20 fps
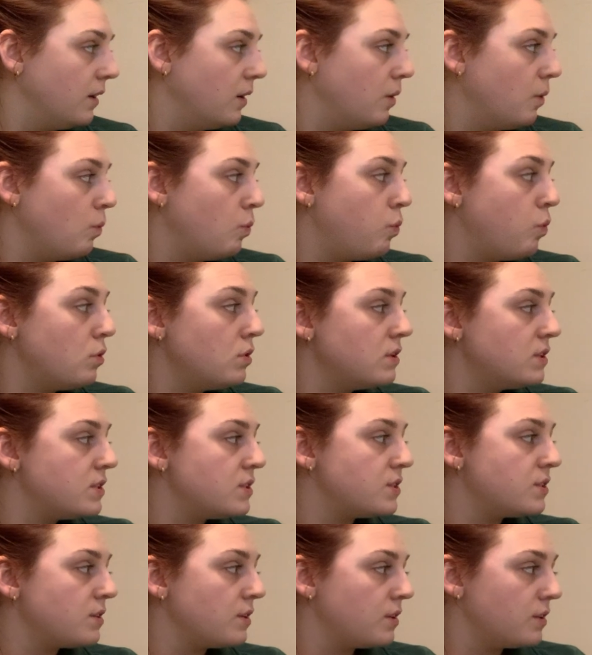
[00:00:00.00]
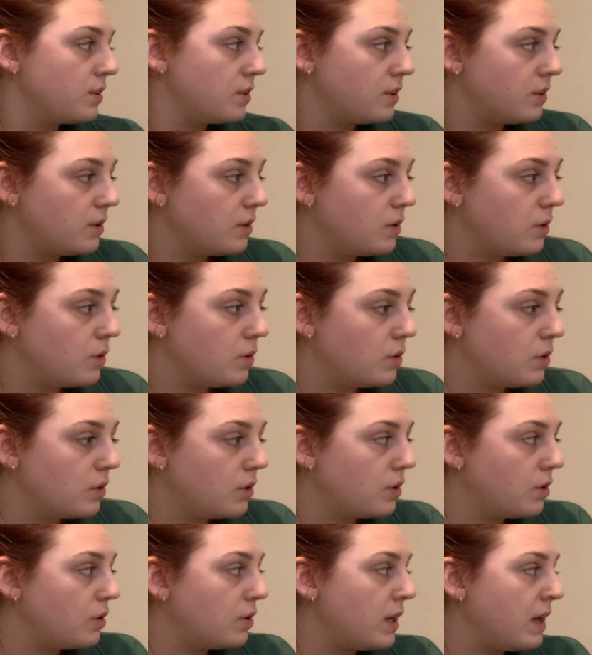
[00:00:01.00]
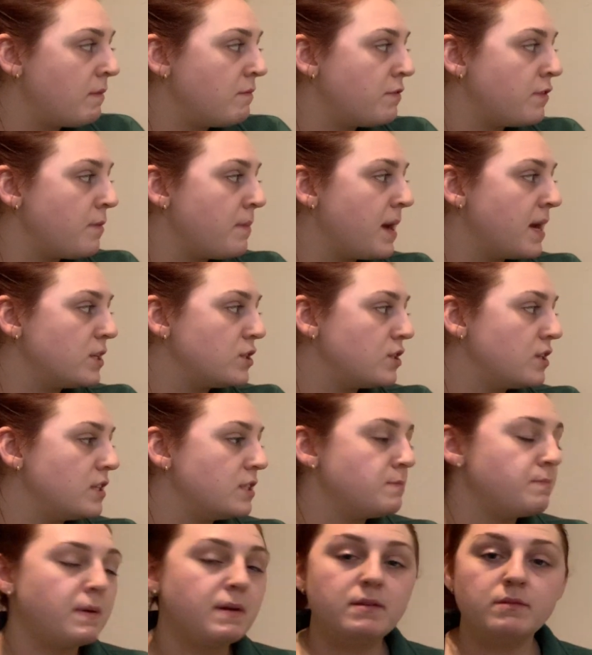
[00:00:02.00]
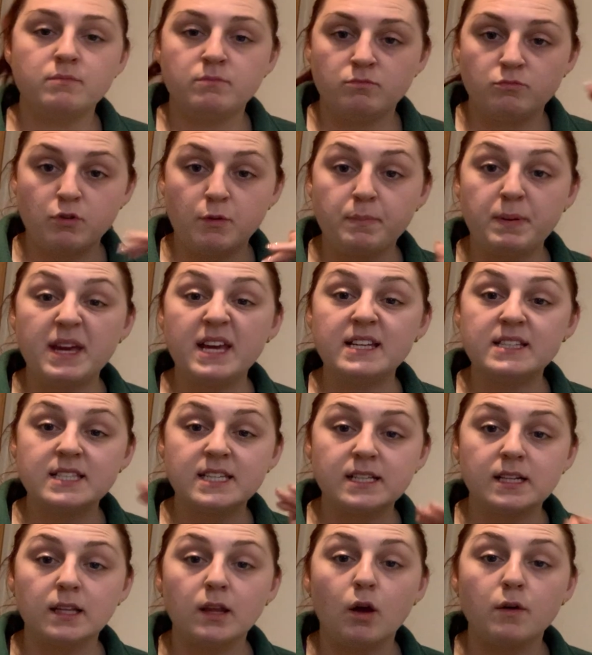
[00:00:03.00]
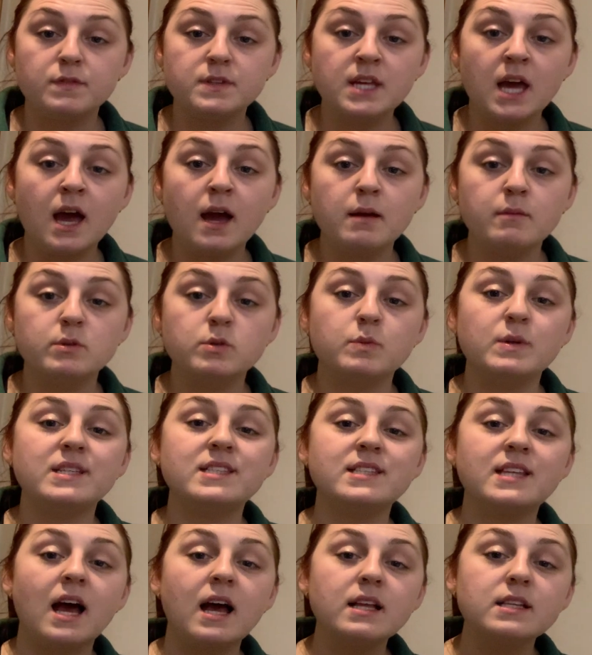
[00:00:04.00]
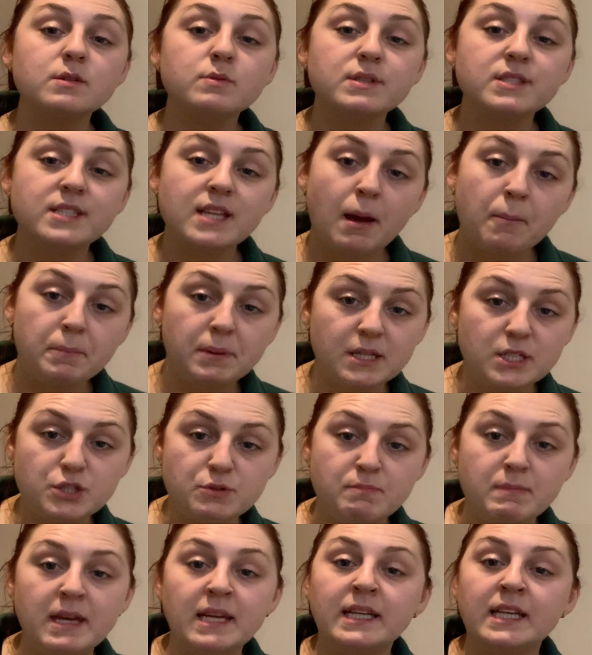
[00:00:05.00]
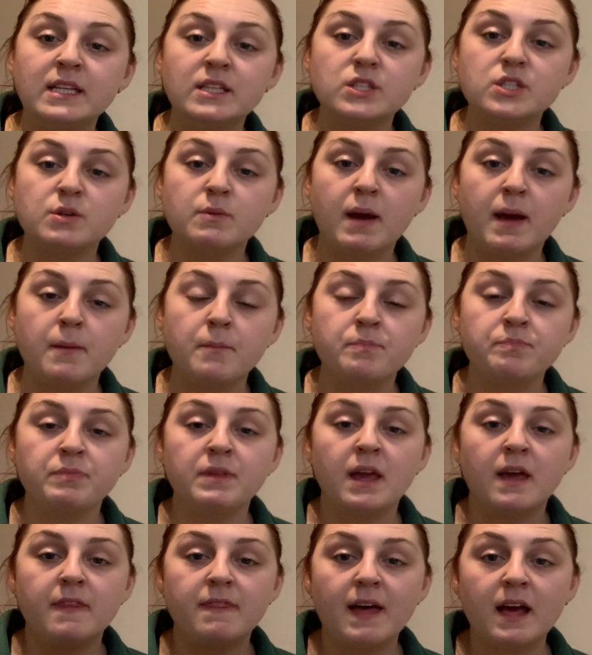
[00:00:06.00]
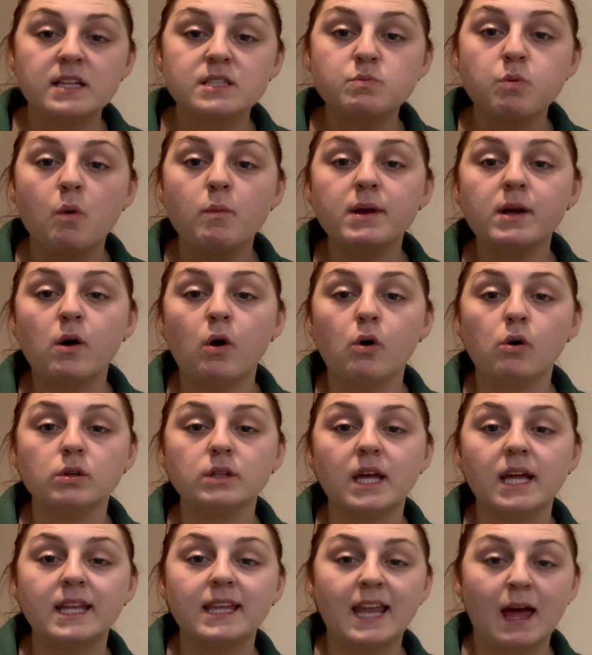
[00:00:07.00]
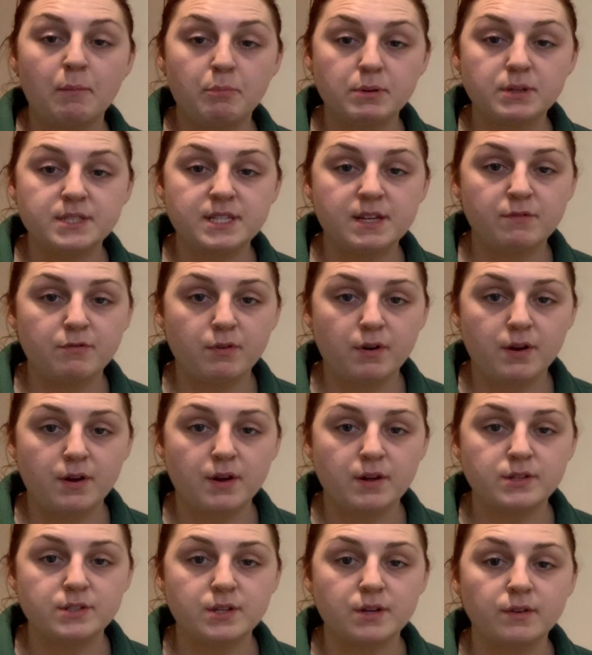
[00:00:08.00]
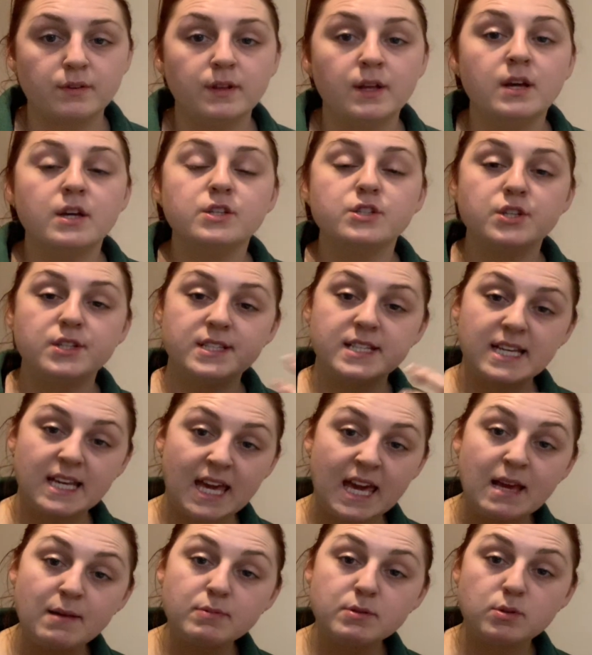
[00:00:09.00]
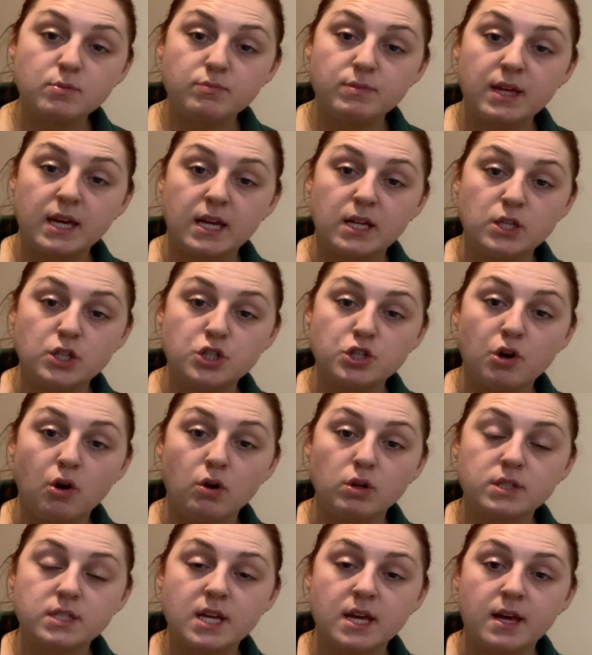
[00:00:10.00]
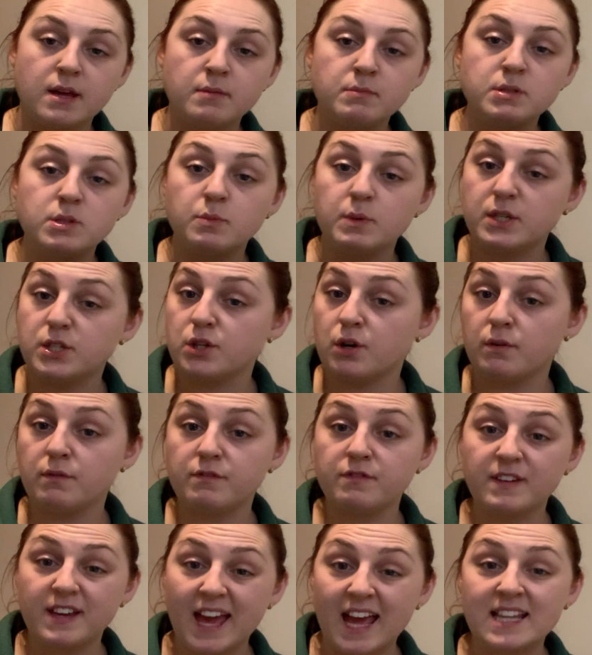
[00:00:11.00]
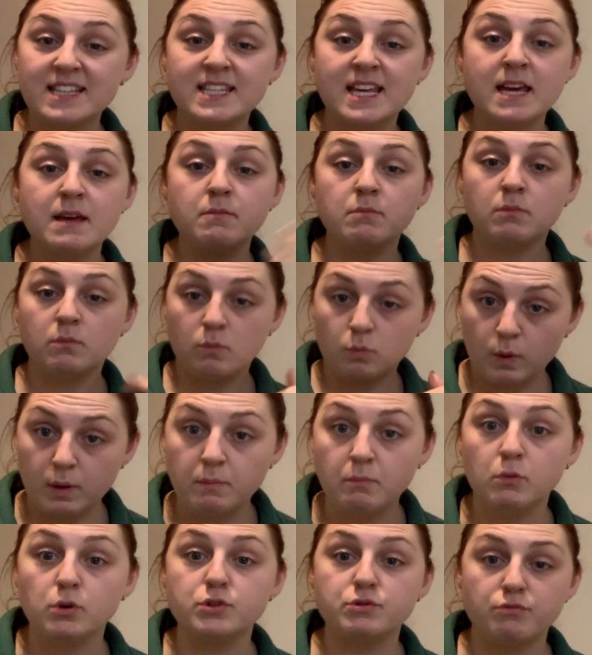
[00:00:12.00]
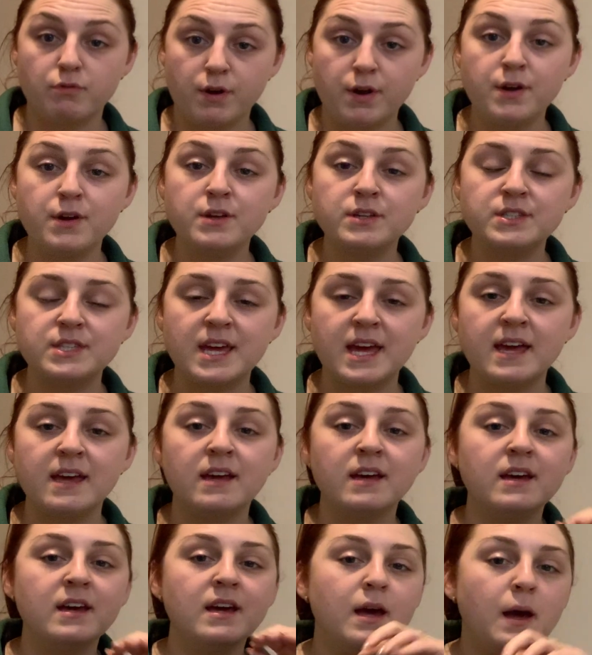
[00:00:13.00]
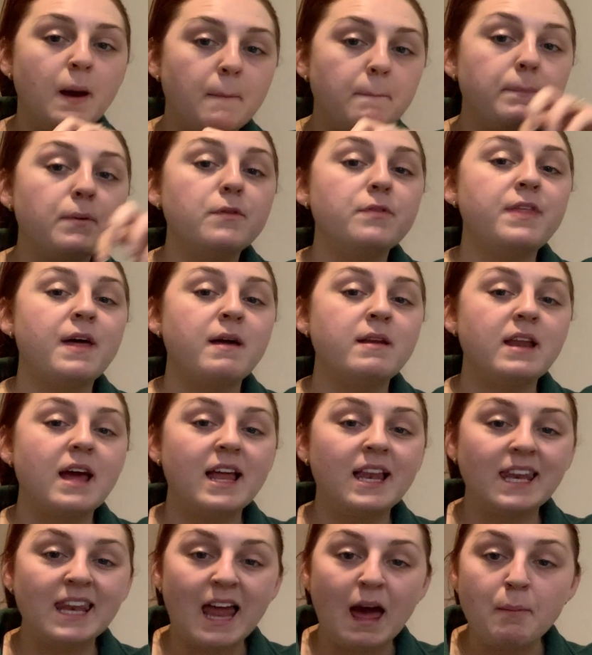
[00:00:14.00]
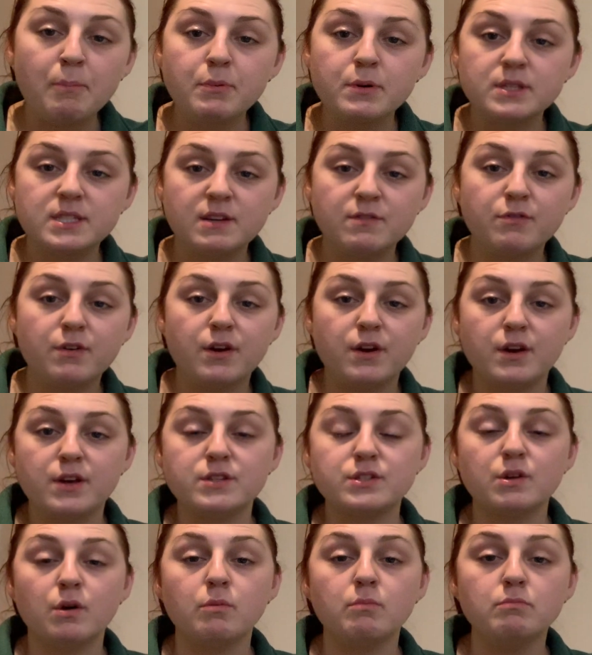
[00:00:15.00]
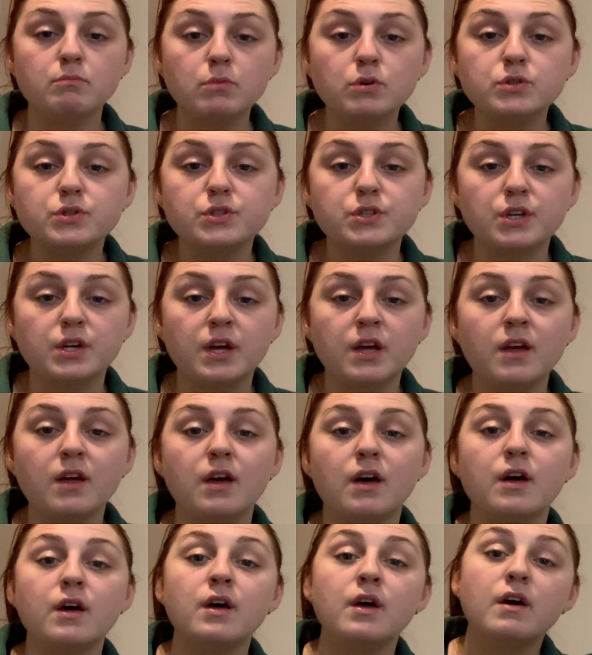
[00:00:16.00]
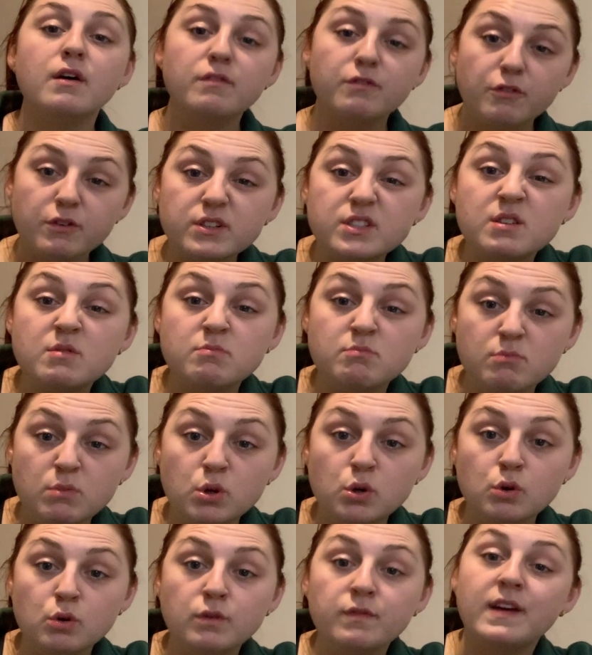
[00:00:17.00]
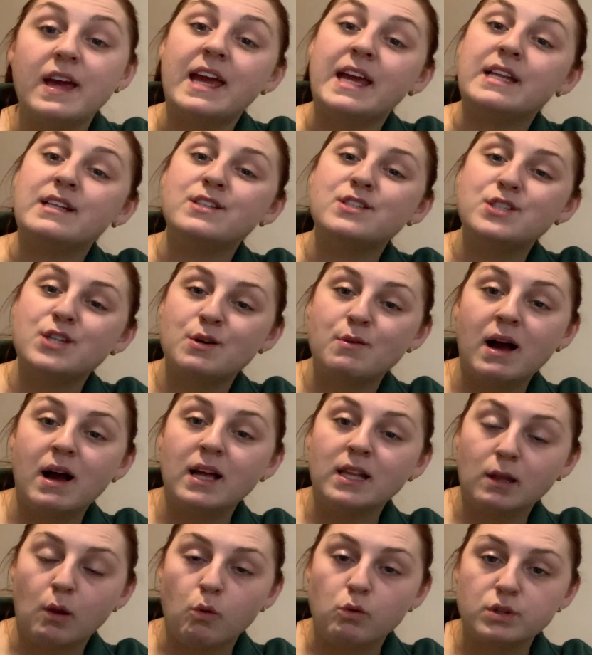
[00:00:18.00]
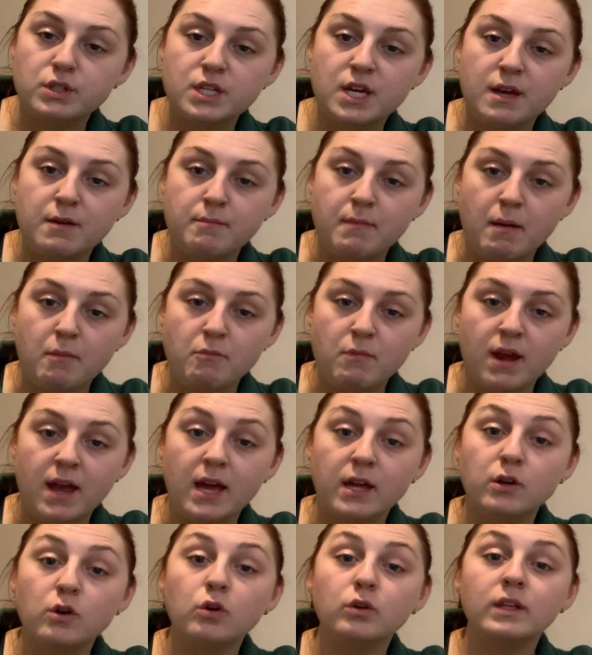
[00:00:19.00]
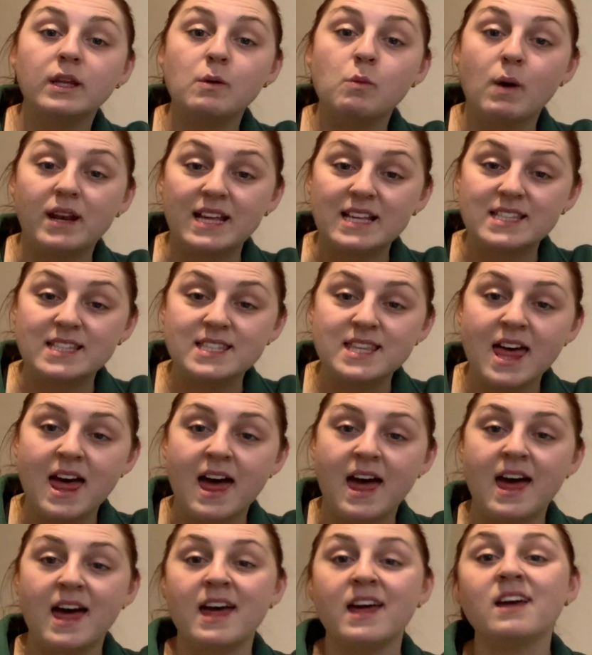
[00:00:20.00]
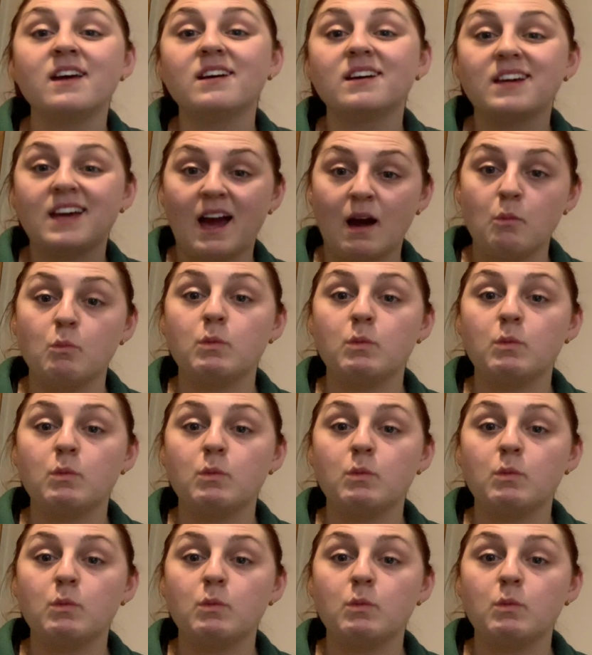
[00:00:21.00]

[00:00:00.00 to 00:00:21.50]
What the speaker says: Once information has been repeated a lot of times, we start to elaborate meaning to it. That's what we call elaborative rehearsal. So to keep something in short term so we don't forget it, we must rehearse it, but then elaborative rehearsal must occur for it to move into our long-term memory, and only when it's there can